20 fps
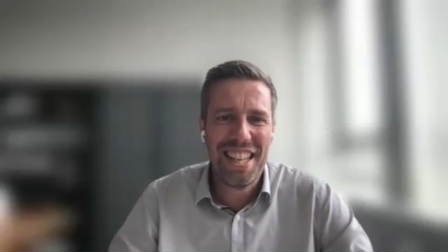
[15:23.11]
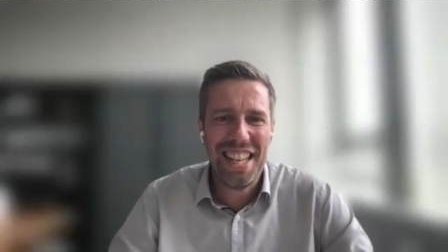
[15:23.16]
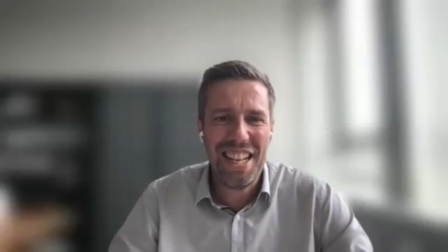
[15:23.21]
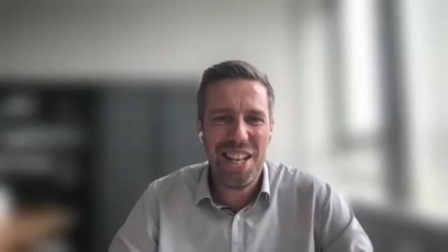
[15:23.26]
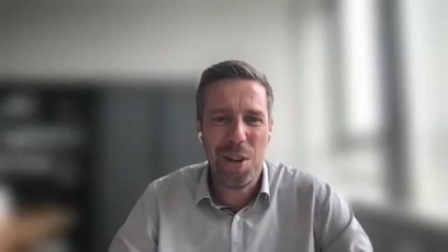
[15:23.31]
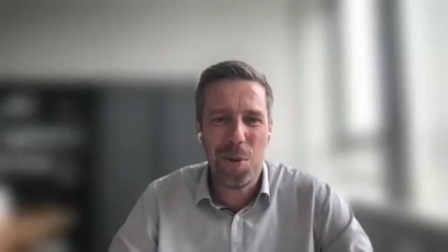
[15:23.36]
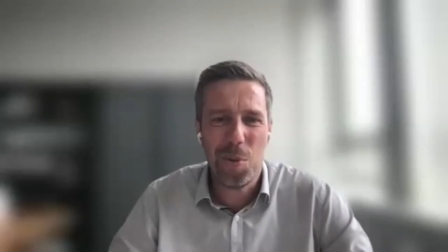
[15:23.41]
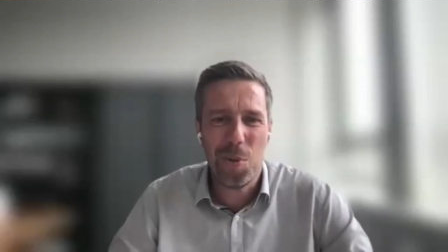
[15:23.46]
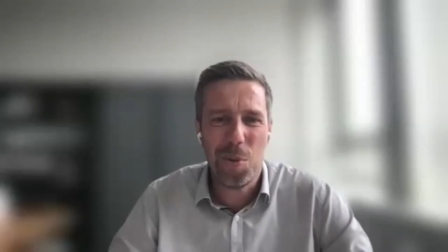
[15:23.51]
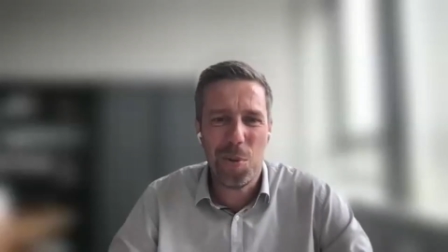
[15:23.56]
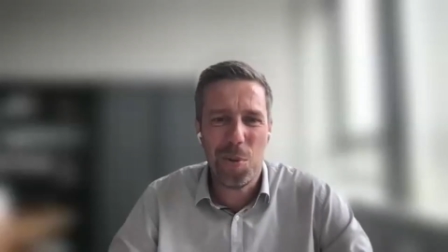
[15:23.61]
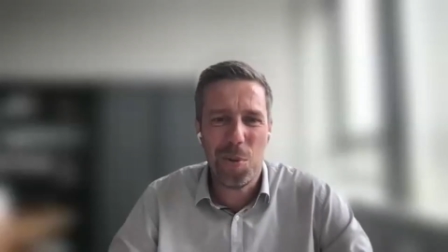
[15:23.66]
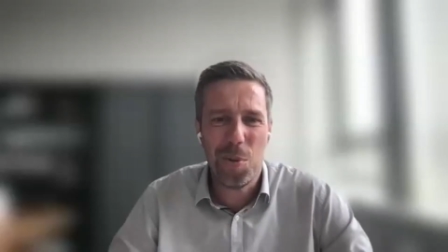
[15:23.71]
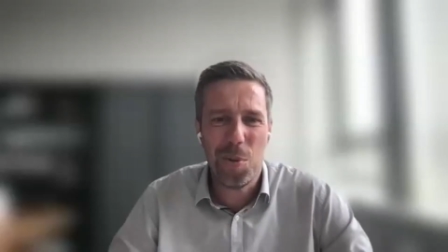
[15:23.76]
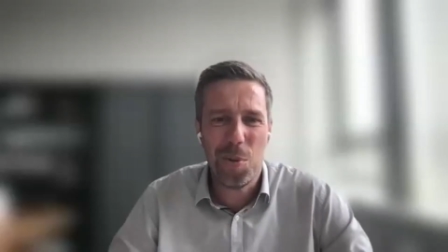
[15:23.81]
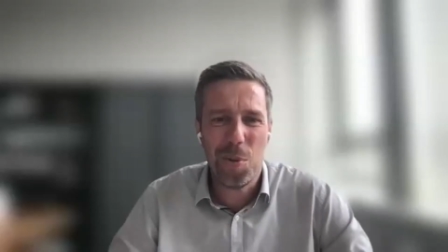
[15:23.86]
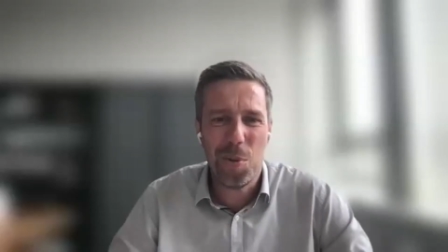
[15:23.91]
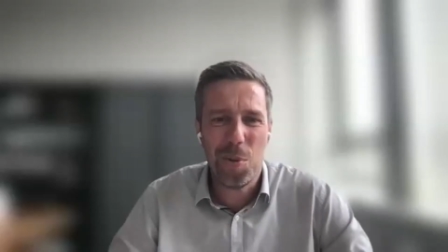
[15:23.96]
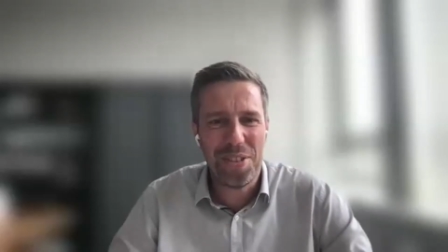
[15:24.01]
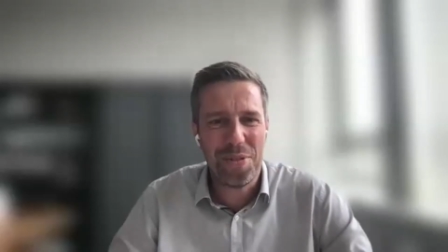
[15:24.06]
in the
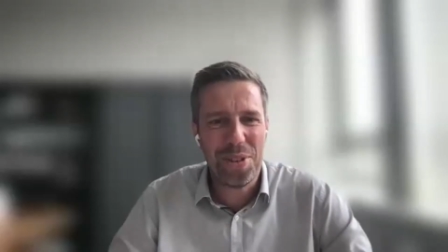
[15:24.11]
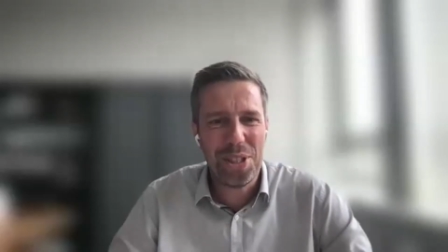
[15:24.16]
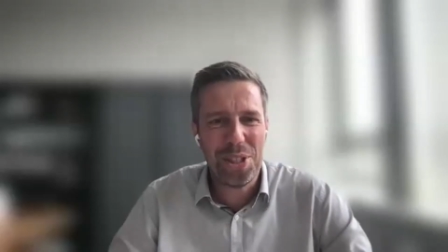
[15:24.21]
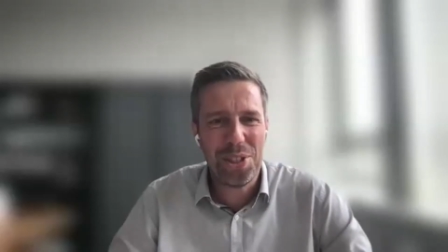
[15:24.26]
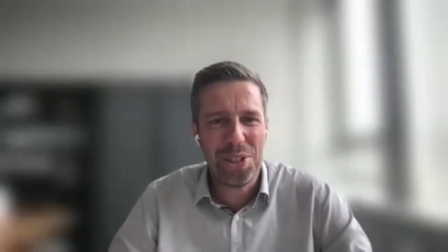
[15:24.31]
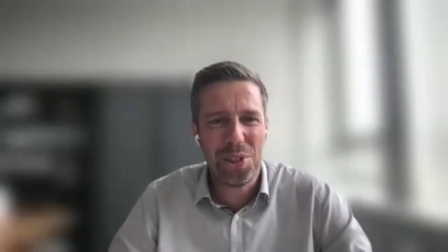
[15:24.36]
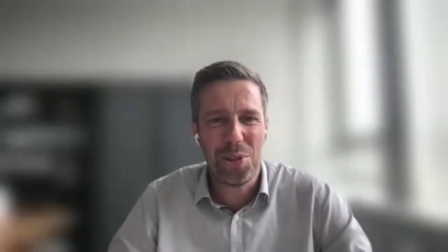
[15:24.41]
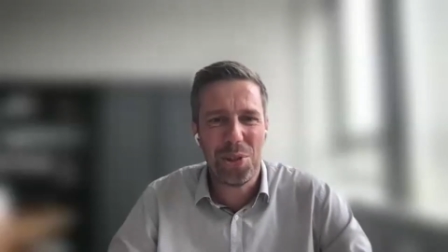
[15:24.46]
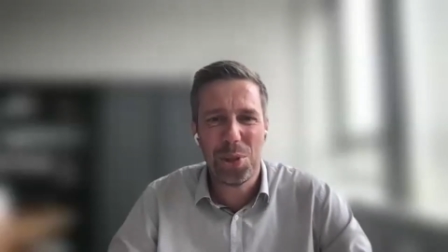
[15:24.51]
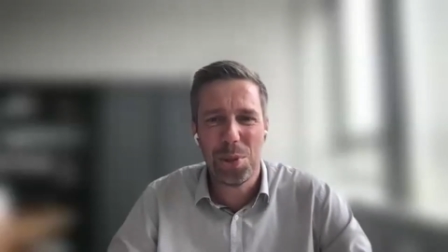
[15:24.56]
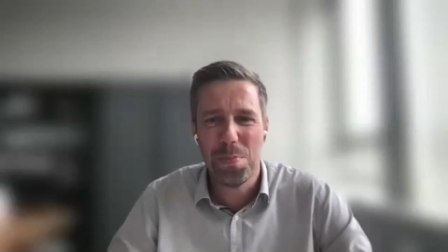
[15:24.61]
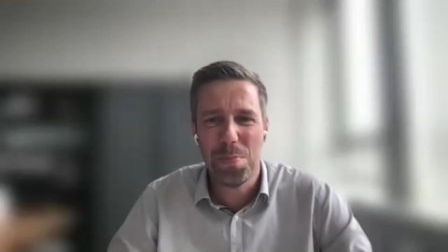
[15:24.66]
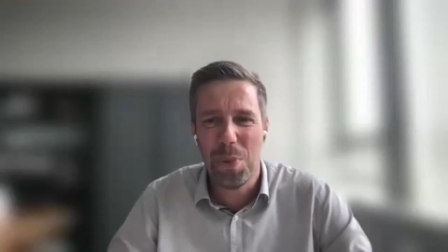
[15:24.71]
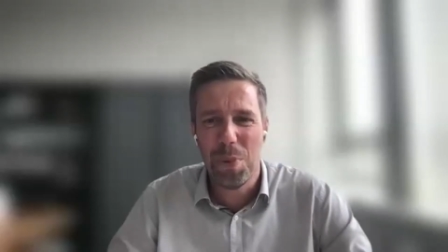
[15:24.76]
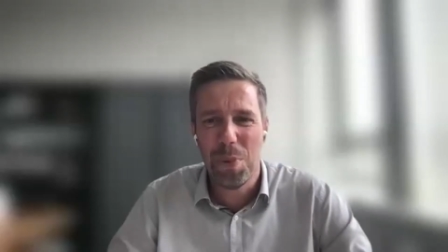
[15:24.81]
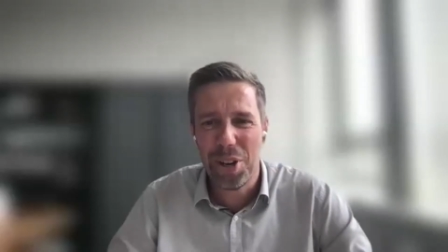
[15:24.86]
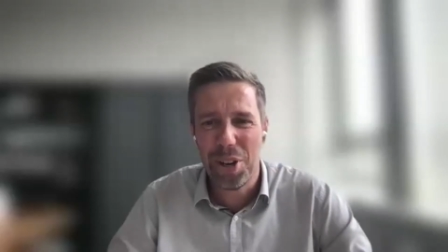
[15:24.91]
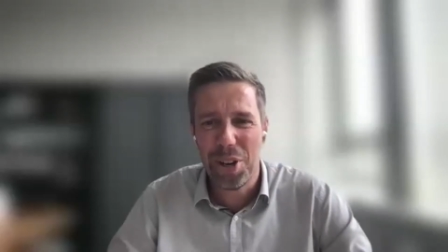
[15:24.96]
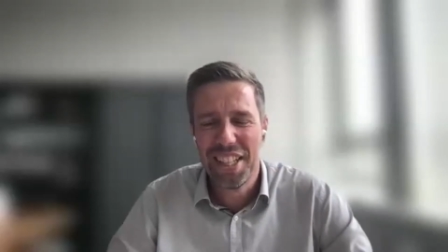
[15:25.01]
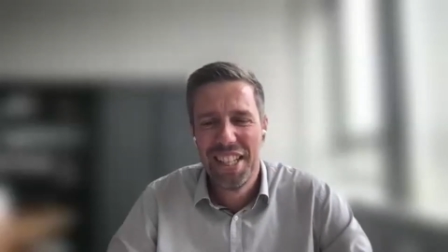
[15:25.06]
world whether we're so
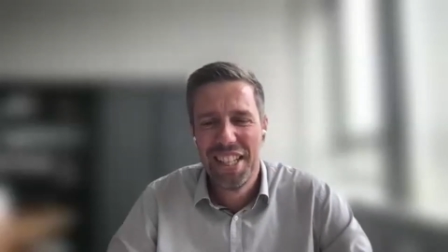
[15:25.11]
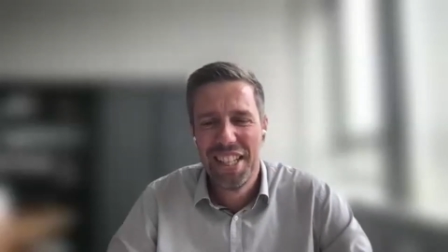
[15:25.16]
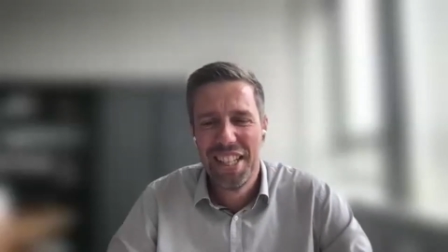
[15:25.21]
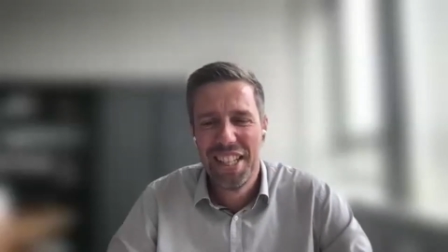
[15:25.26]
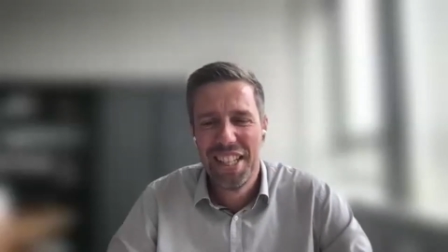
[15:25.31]
smart.